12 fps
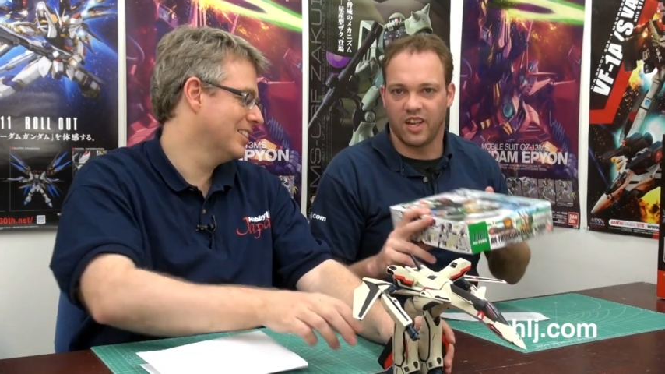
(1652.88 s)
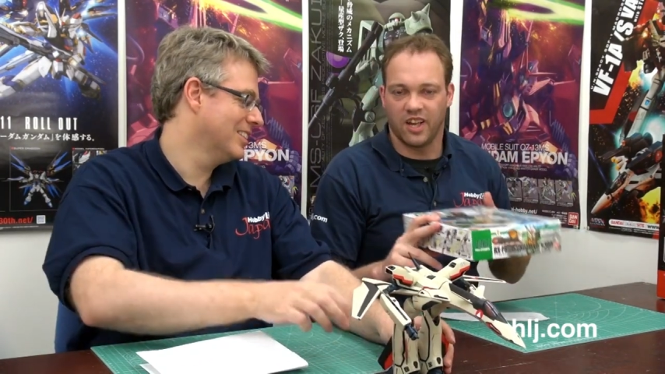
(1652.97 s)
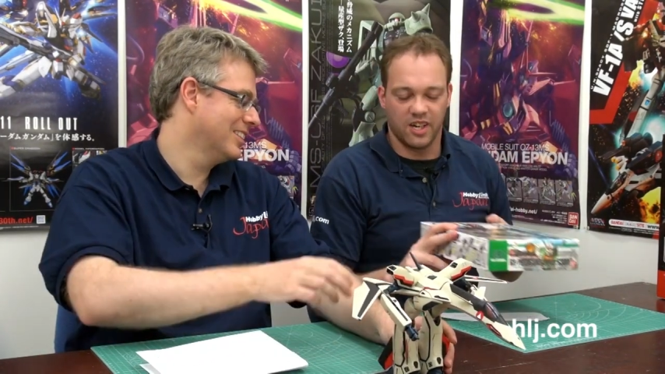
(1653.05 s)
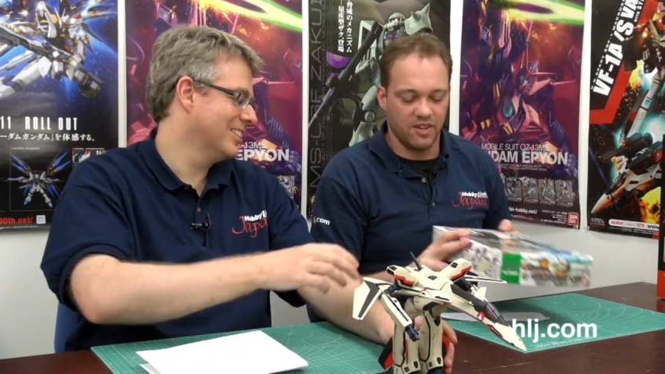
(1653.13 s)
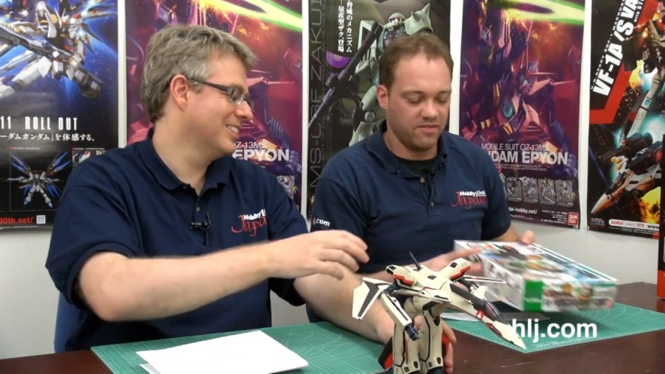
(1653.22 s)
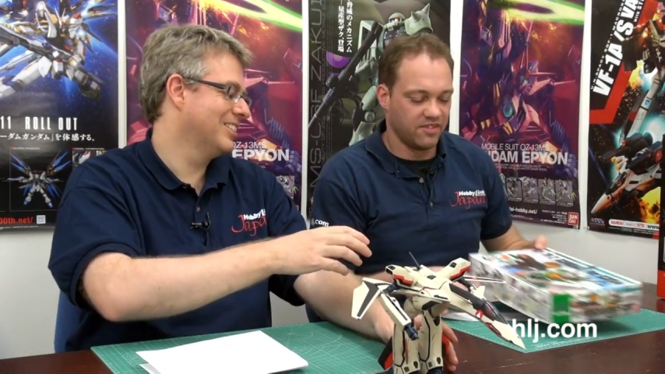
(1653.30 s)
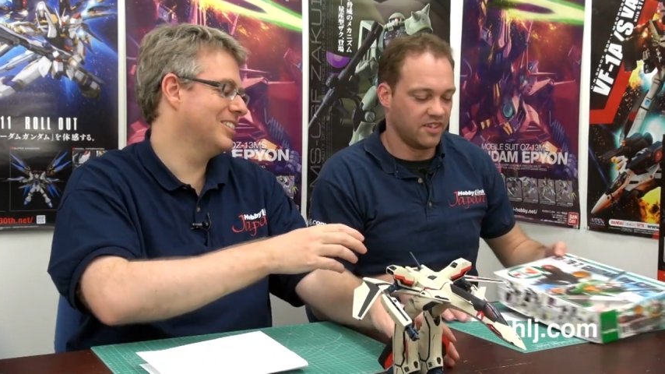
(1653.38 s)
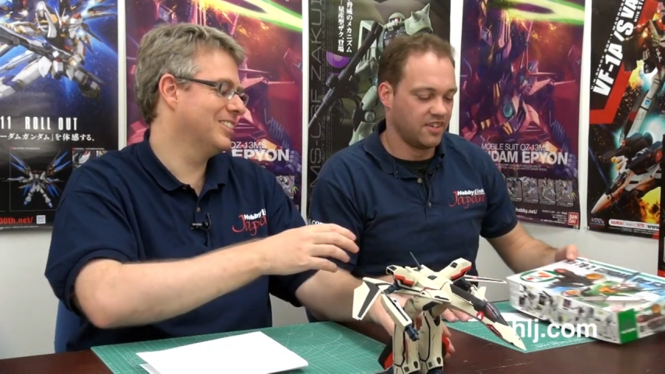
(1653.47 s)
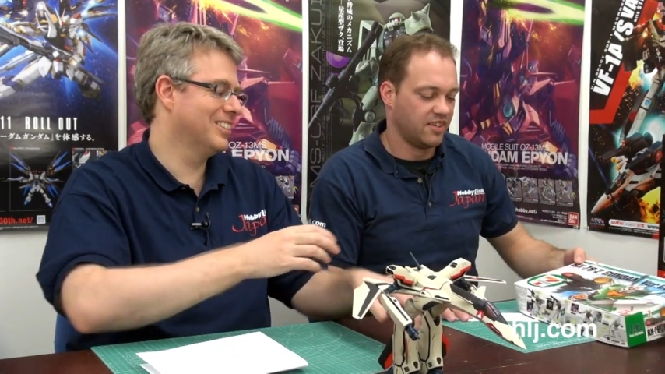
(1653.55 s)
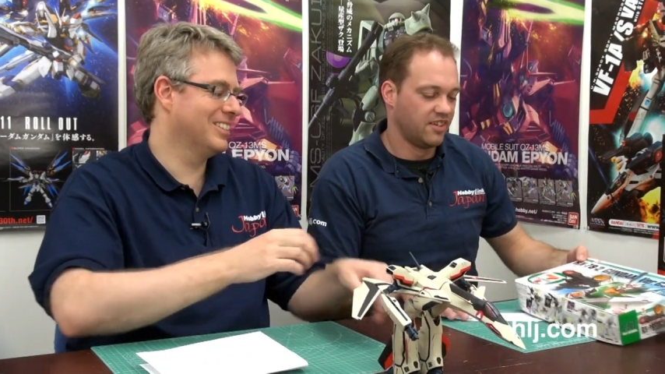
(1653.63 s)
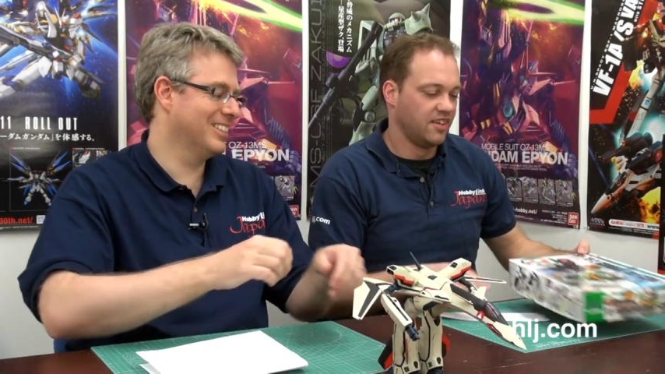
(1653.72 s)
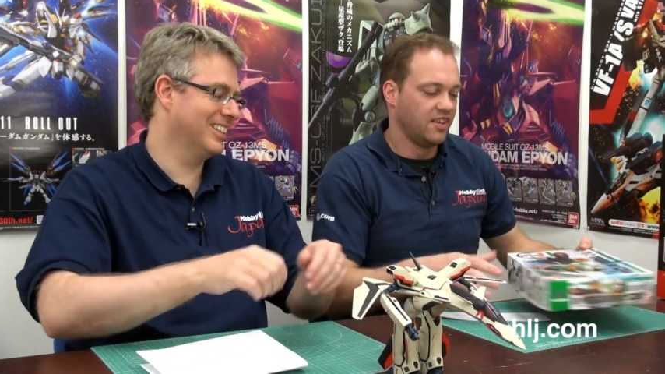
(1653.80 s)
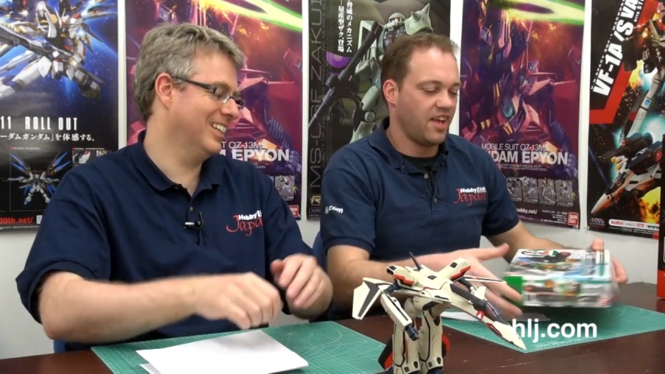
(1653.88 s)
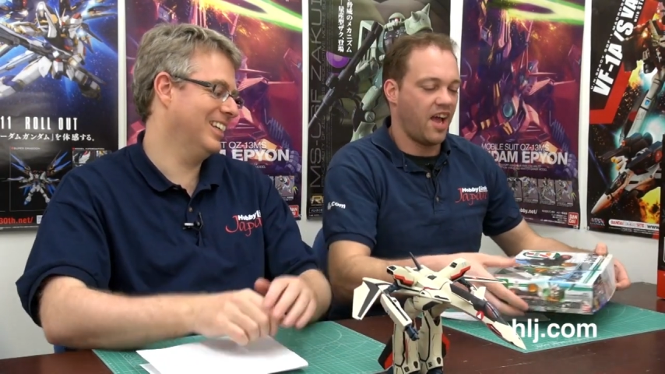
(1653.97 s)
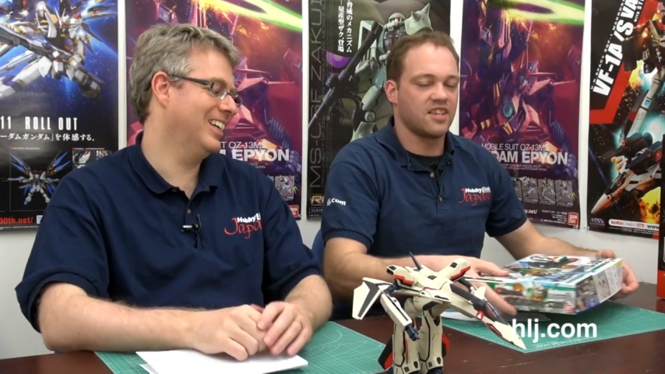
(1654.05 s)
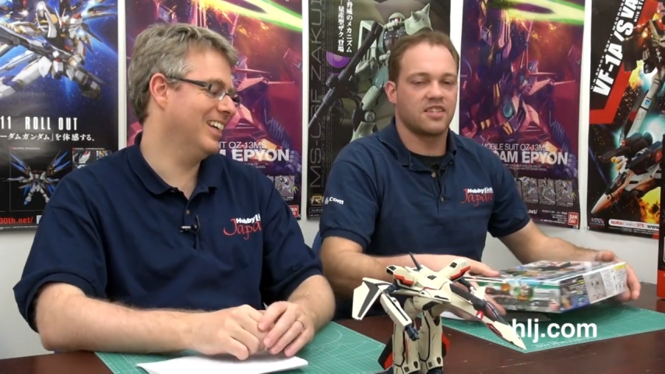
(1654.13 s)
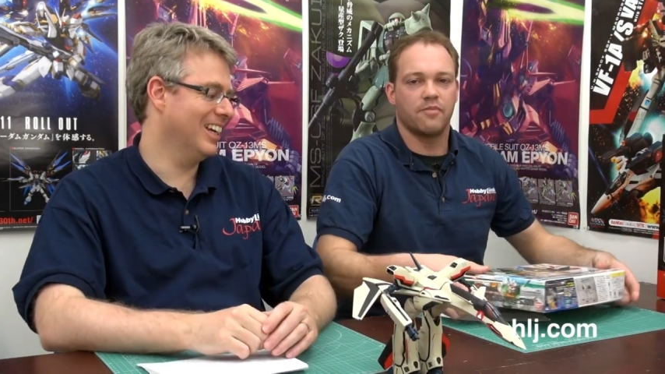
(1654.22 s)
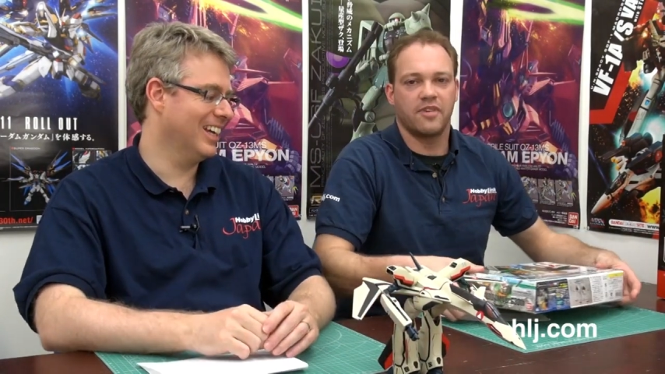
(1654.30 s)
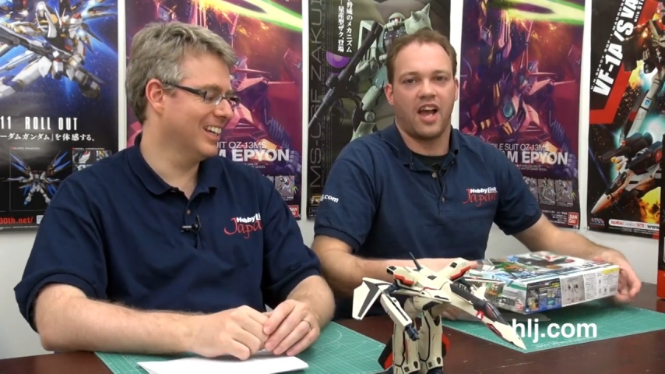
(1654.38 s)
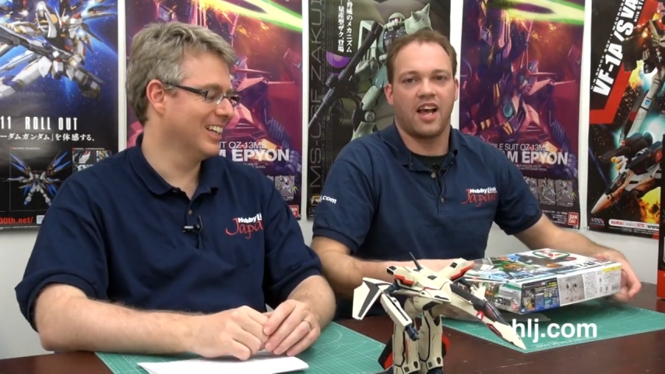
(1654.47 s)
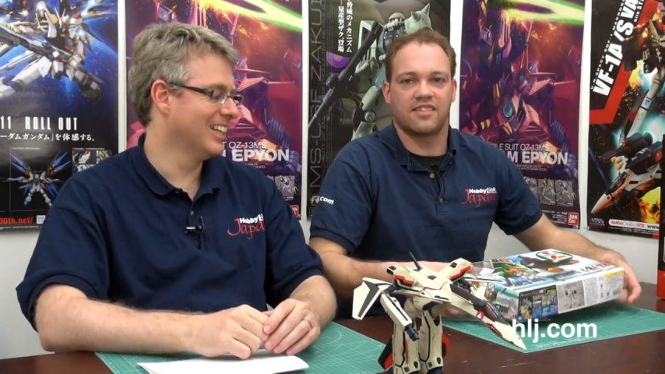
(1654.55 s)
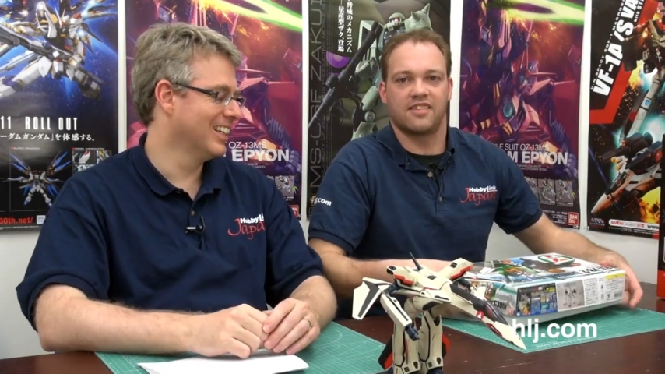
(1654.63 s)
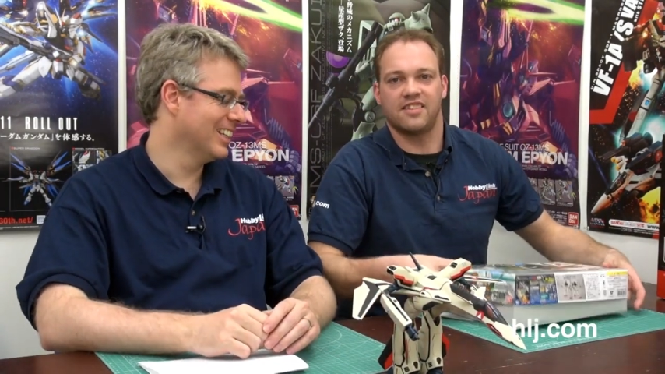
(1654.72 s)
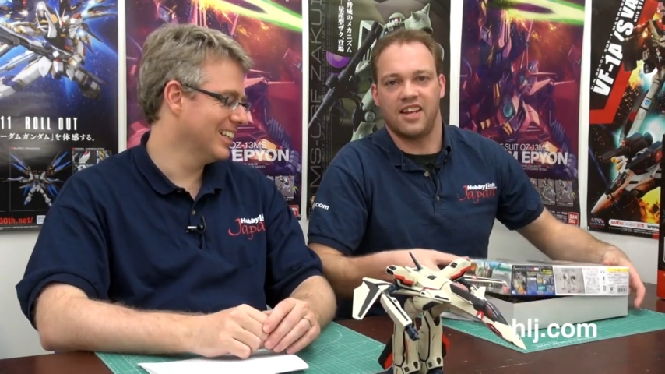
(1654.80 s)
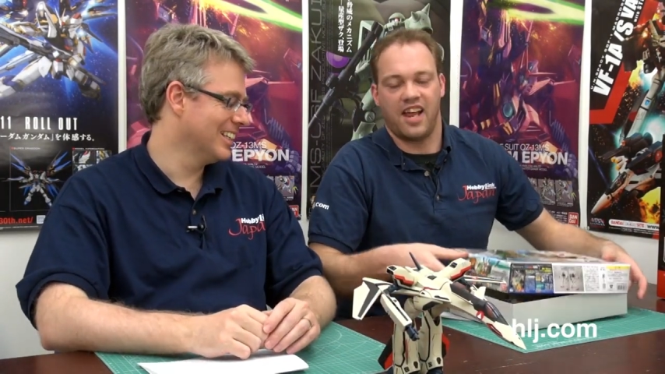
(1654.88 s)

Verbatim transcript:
Speaker 1: Gundam. And somebody asked, does